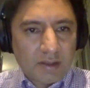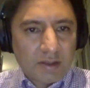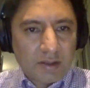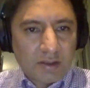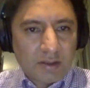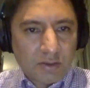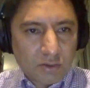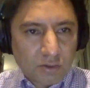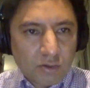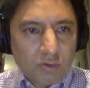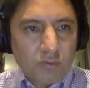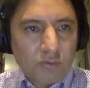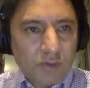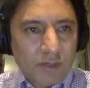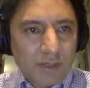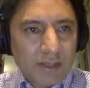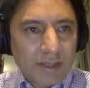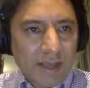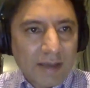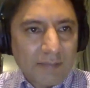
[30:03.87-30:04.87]
You don't
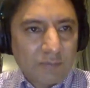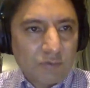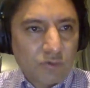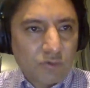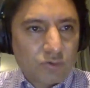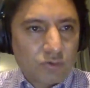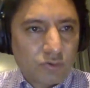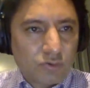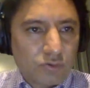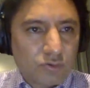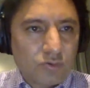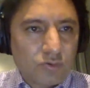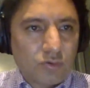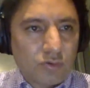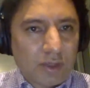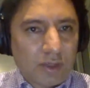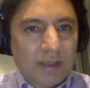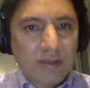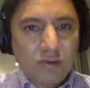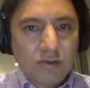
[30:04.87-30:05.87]
really have,
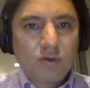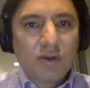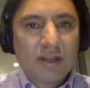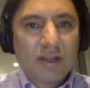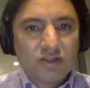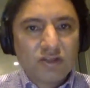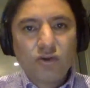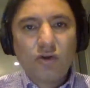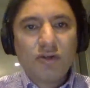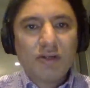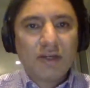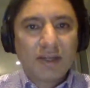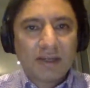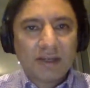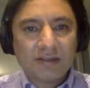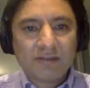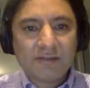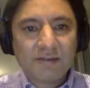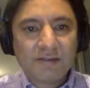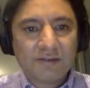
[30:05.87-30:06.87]
you can join an
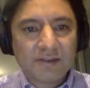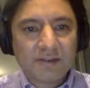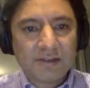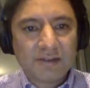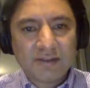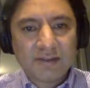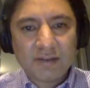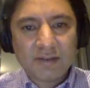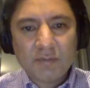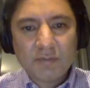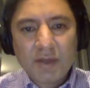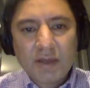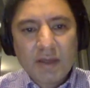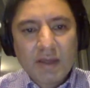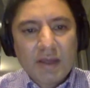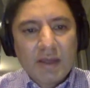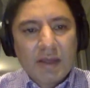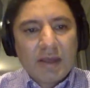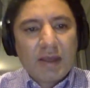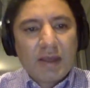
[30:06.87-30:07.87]
existing team,
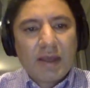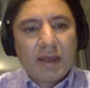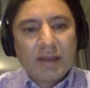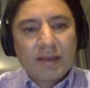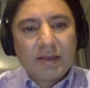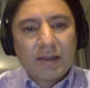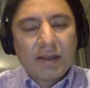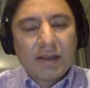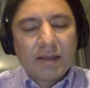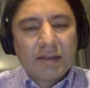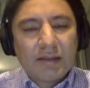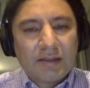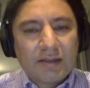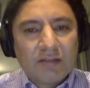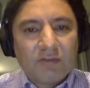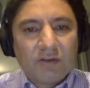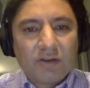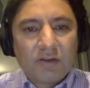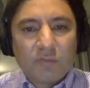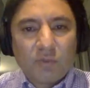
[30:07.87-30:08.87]
and I think that's
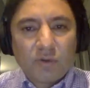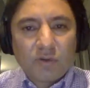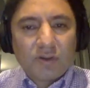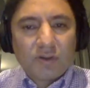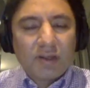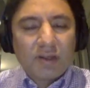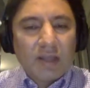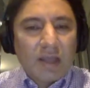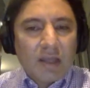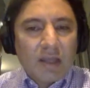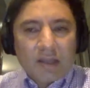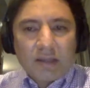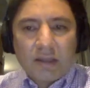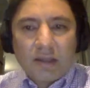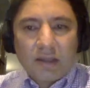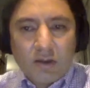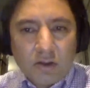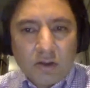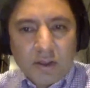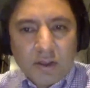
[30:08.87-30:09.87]
very important.
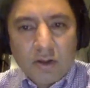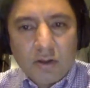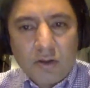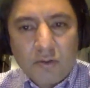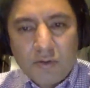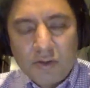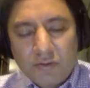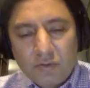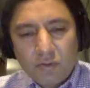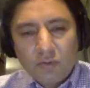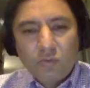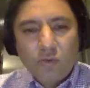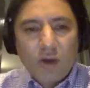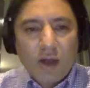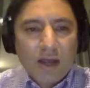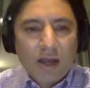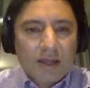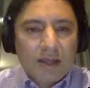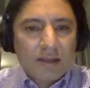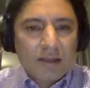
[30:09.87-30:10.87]
The other reason
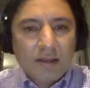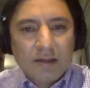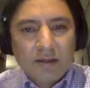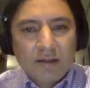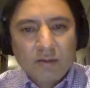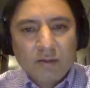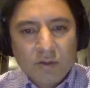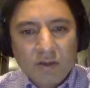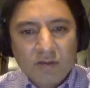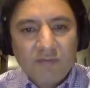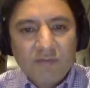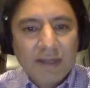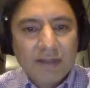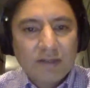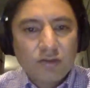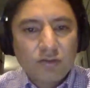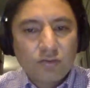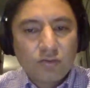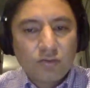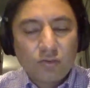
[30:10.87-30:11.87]
why we invite
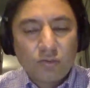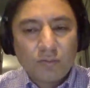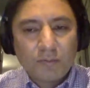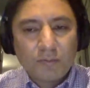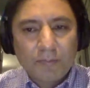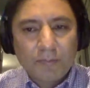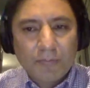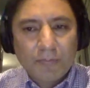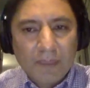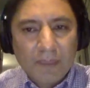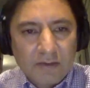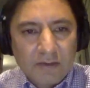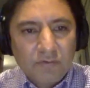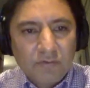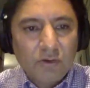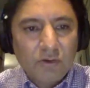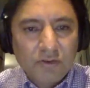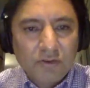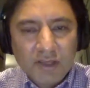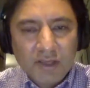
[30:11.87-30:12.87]
you to, if
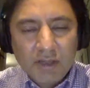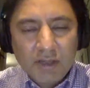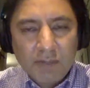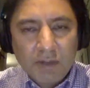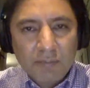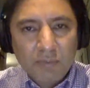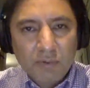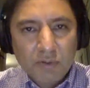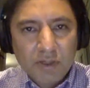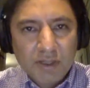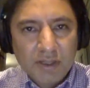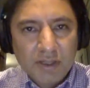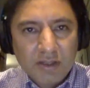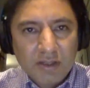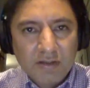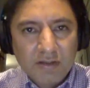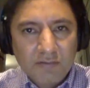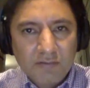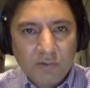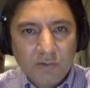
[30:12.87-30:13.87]
you're thinking about putting
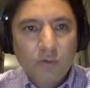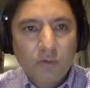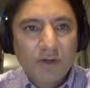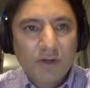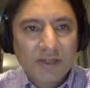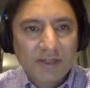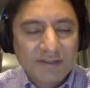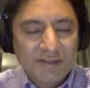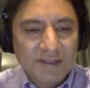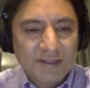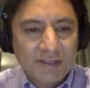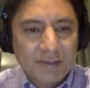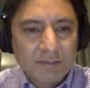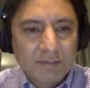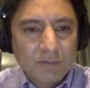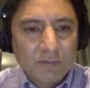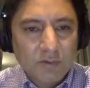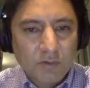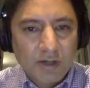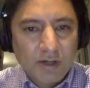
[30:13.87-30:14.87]
forward a
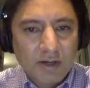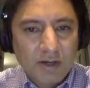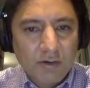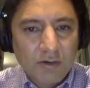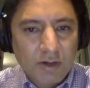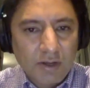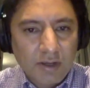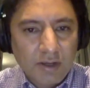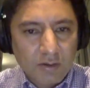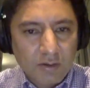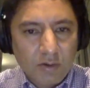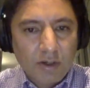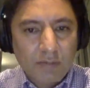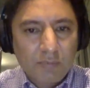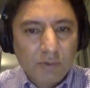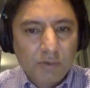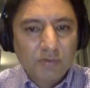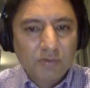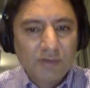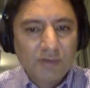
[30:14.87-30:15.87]
team or a
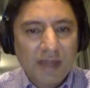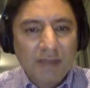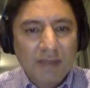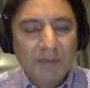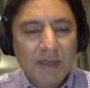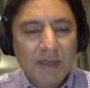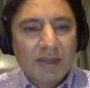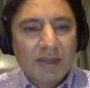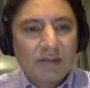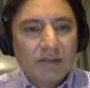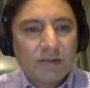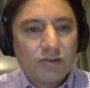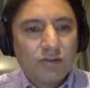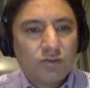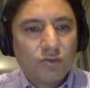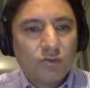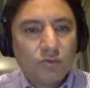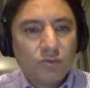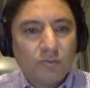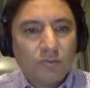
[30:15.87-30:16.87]
prototype,
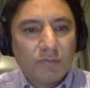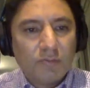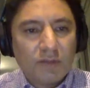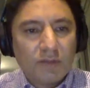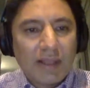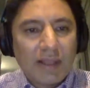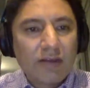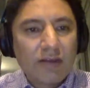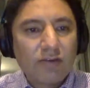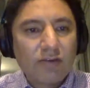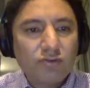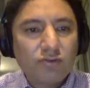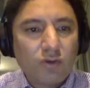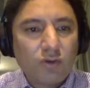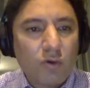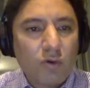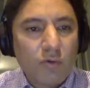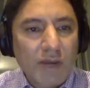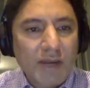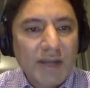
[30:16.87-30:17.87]
to let us know
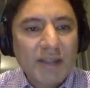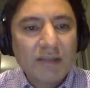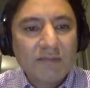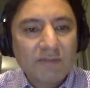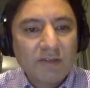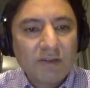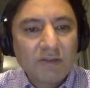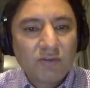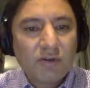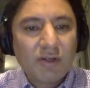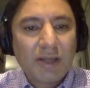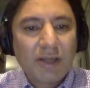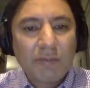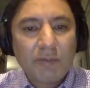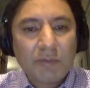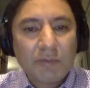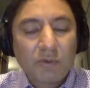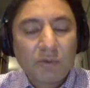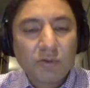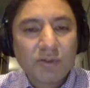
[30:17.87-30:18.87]
already, even if you don't have the
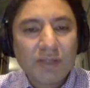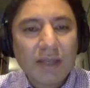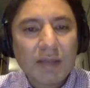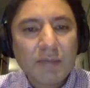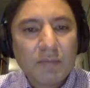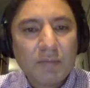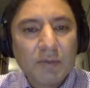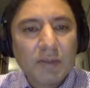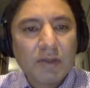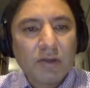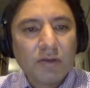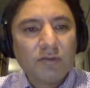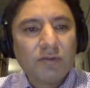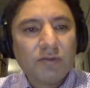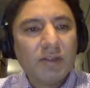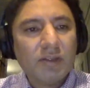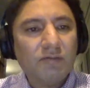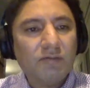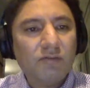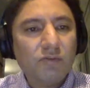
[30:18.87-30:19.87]
prototype, because
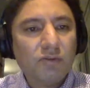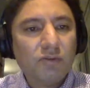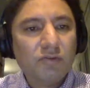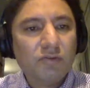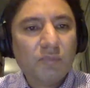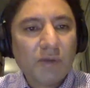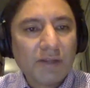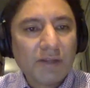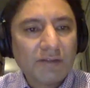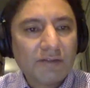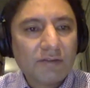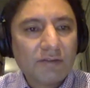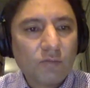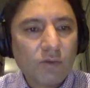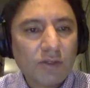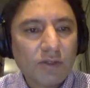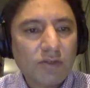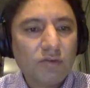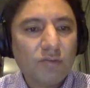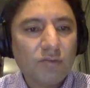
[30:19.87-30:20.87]
if you express
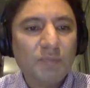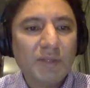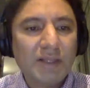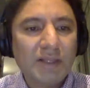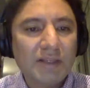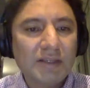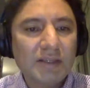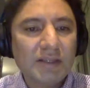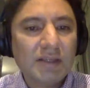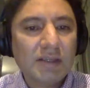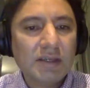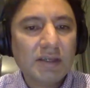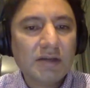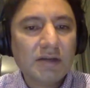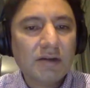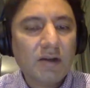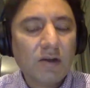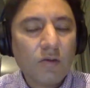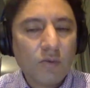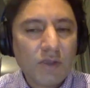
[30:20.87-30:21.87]
what you're building here,
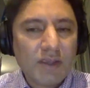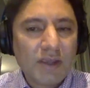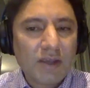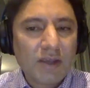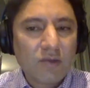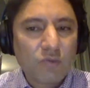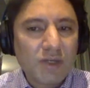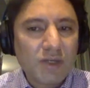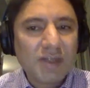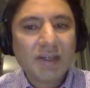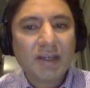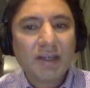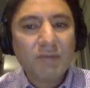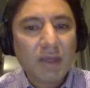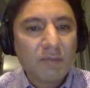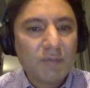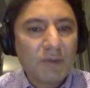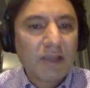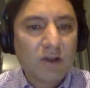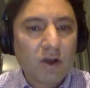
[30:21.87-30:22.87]
we can read it and
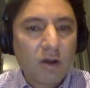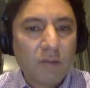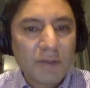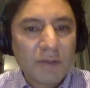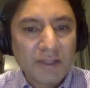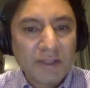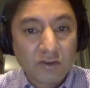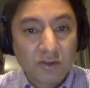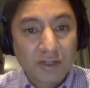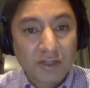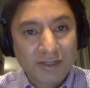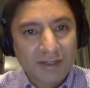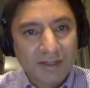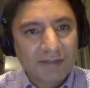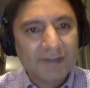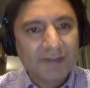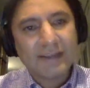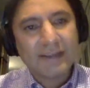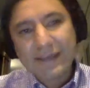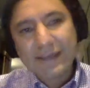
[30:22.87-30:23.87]
maybe comment on it and
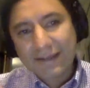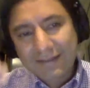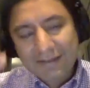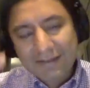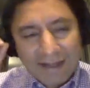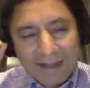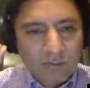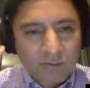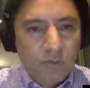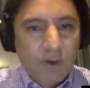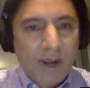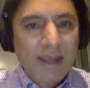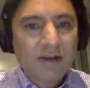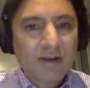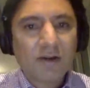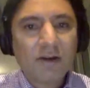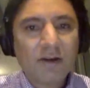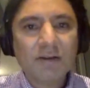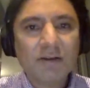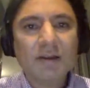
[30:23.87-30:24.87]
say, yes, that's right
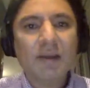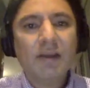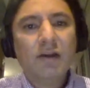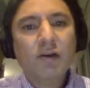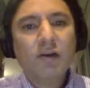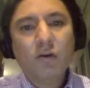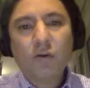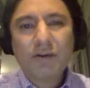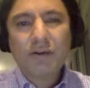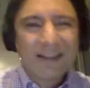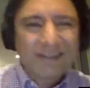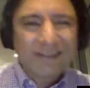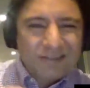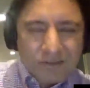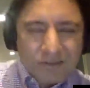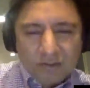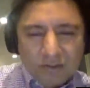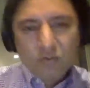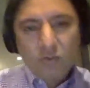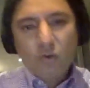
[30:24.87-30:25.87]
on, or that's
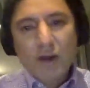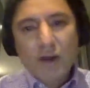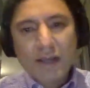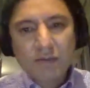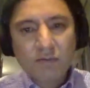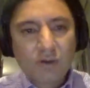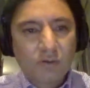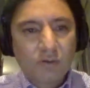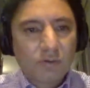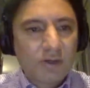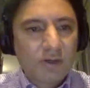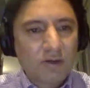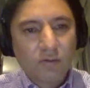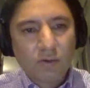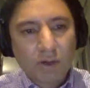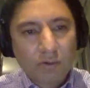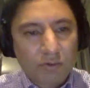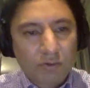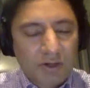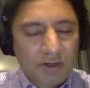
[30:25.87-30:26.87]
not quite where
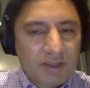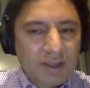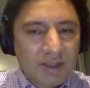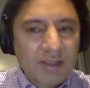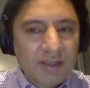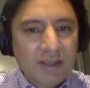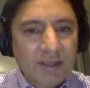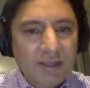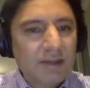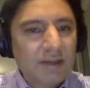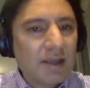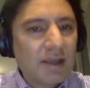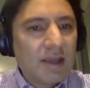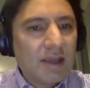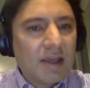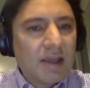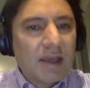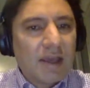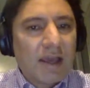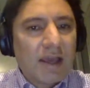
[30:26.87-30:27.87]
we're thinking,
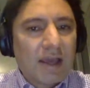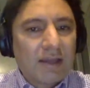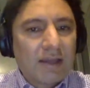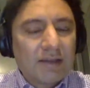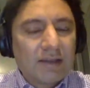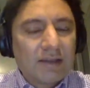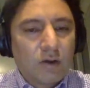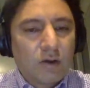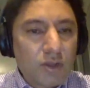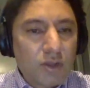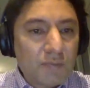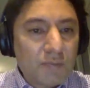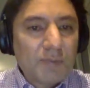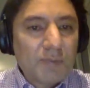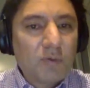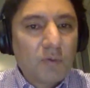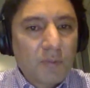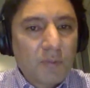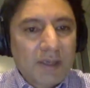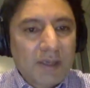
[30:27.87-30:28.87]
and other
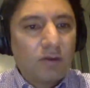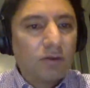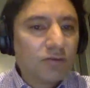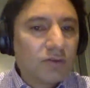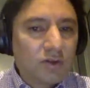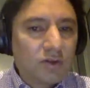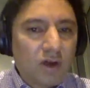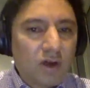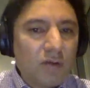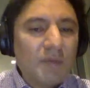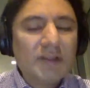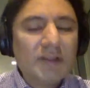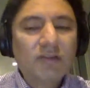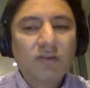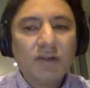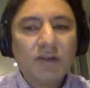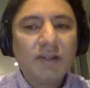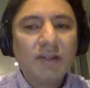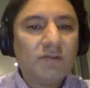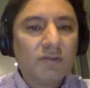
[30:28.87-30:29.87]
people may also comment
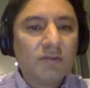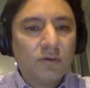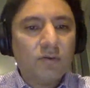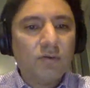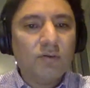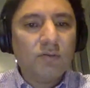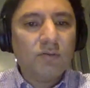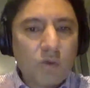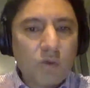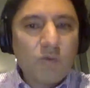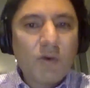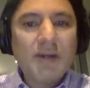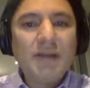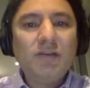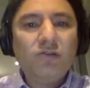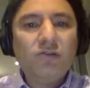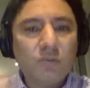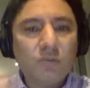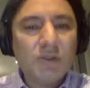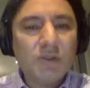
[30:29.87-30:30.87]
on it. So we want
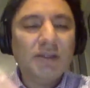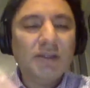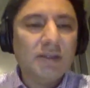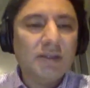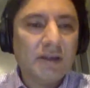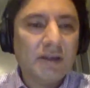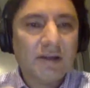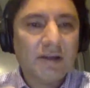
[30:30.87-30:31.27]
it to be,